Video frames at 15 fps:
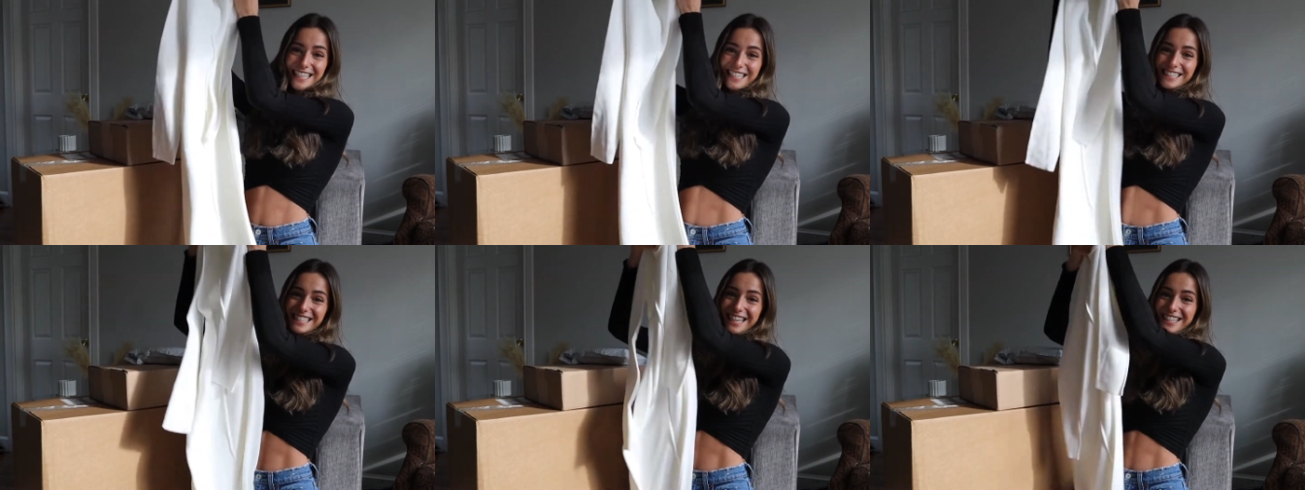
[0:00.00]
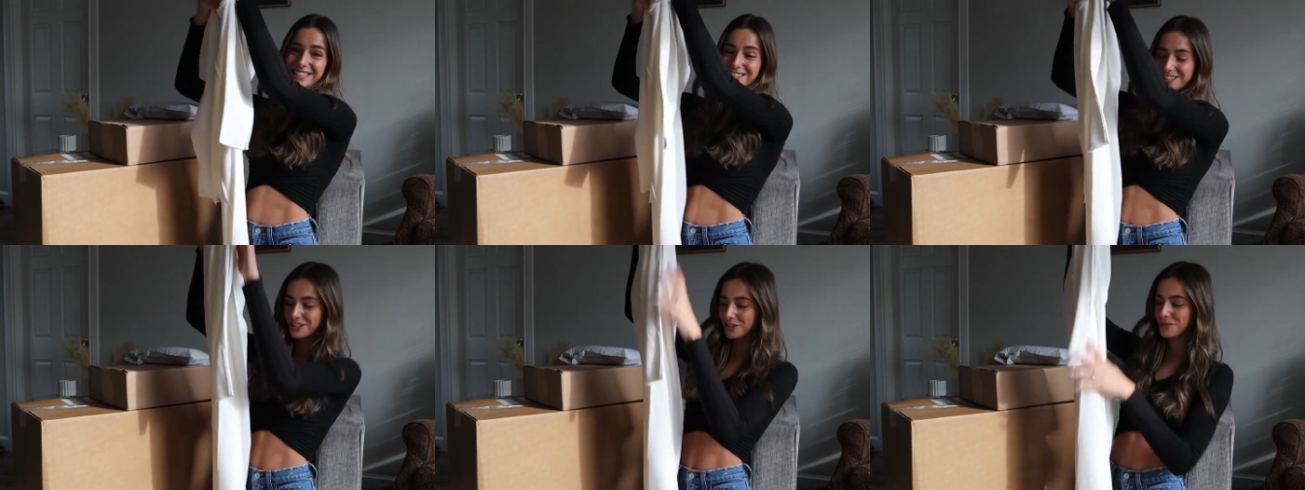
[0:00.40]
It's
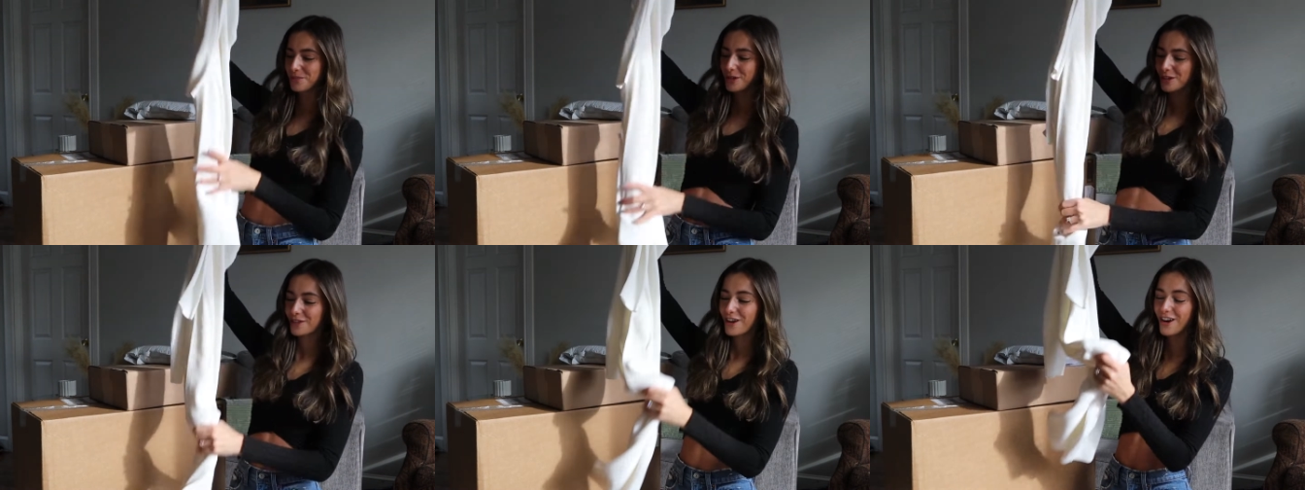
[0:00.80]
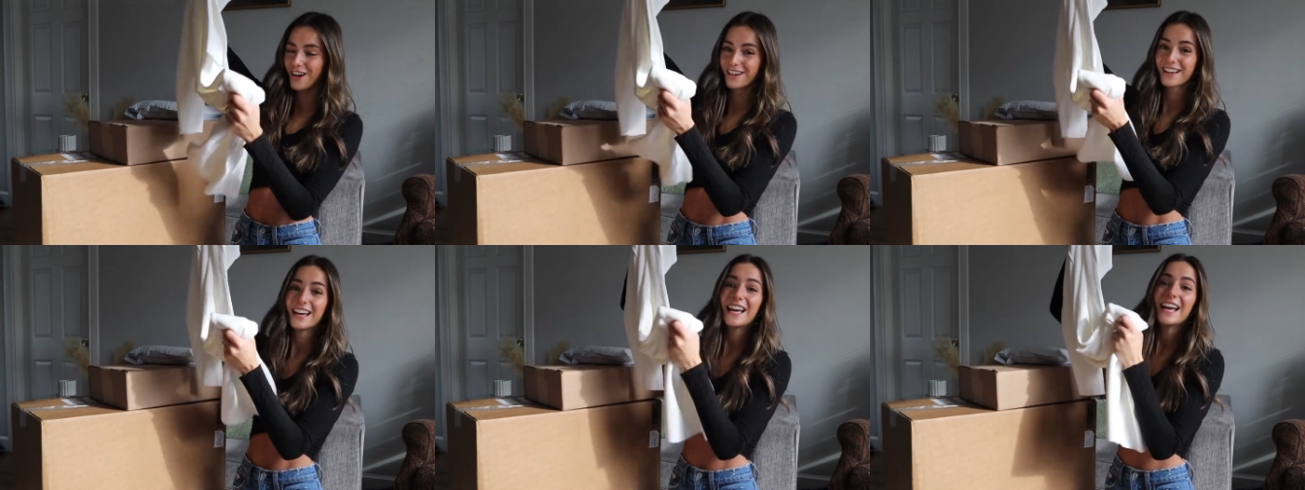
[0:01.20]
like super
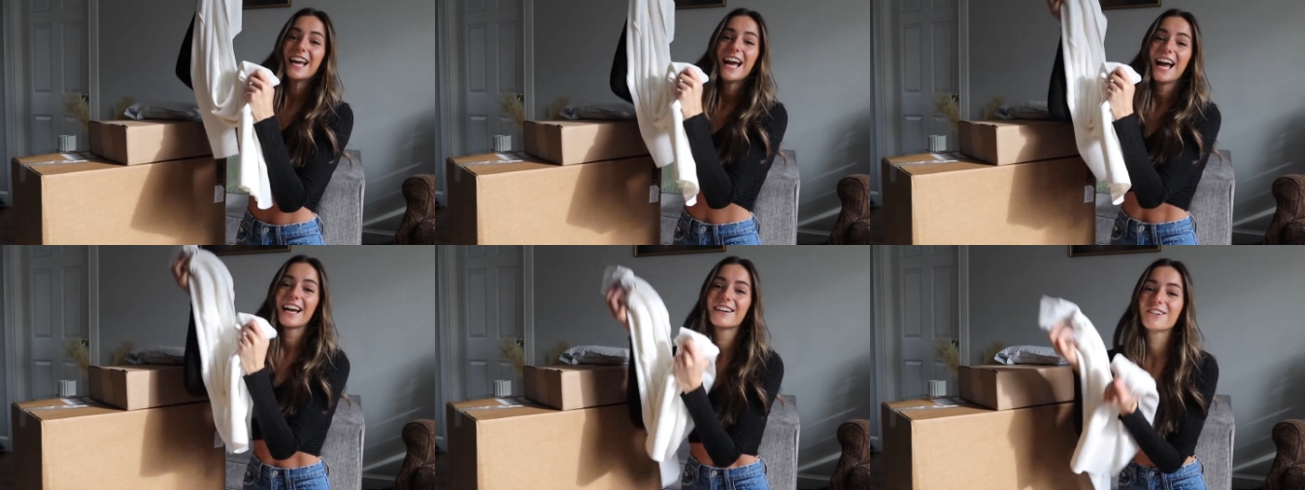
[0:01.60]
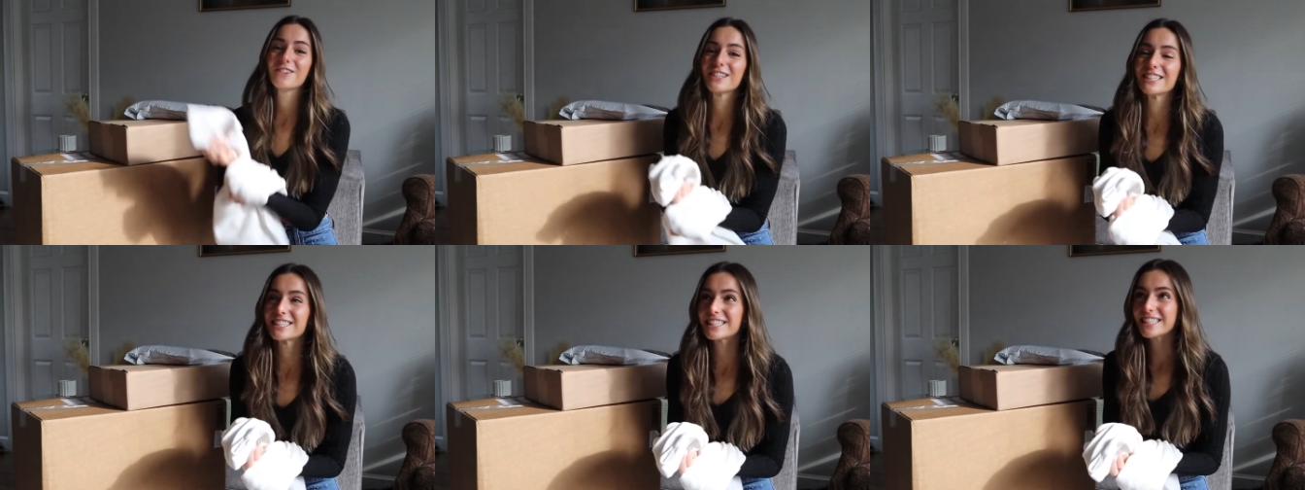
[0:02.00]
long and
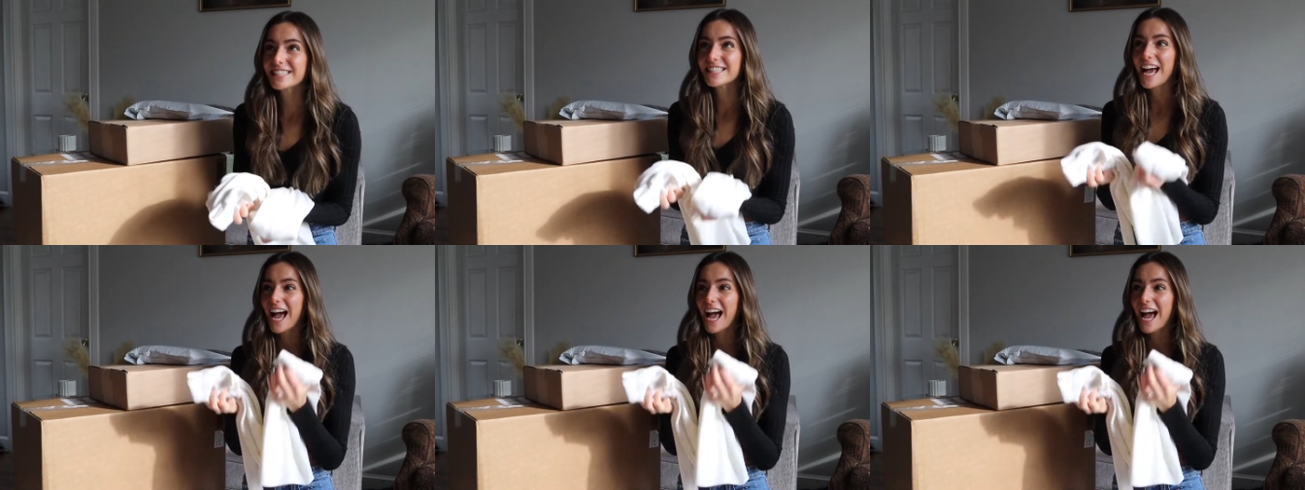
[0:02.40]
gorgeous